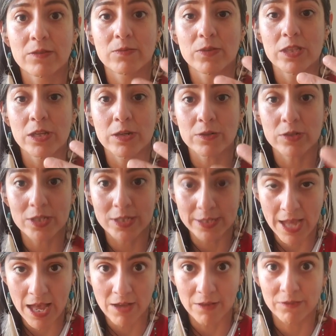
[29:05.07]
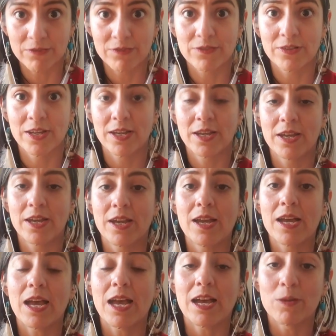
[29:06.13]
with yourself
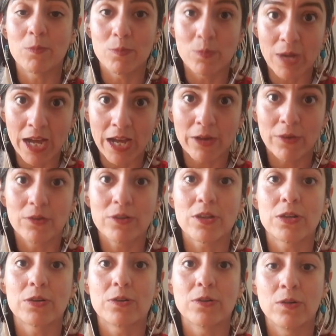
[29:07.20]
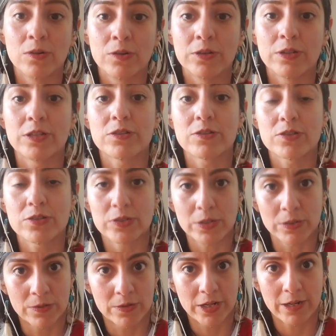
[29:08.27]
about your own
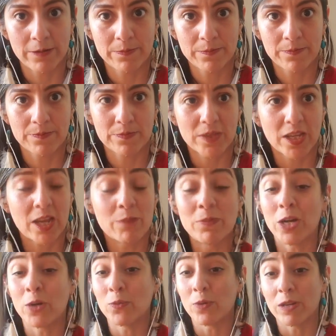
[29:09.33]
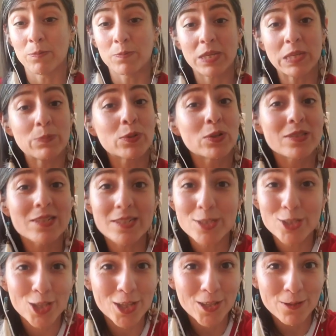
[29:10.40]
story, about what people did
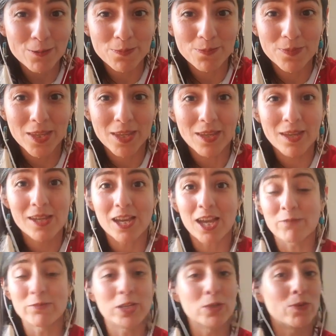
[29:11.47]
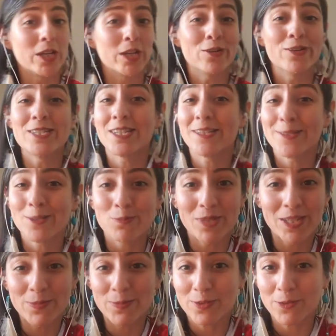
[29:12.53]
to you, about what you did to
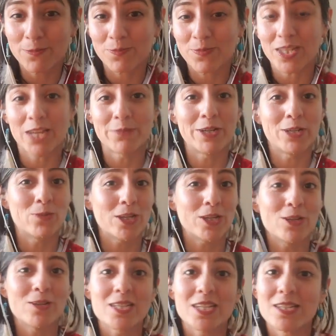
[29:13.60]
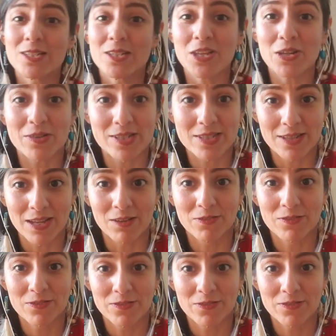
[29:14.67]
people, about what you did to yourself.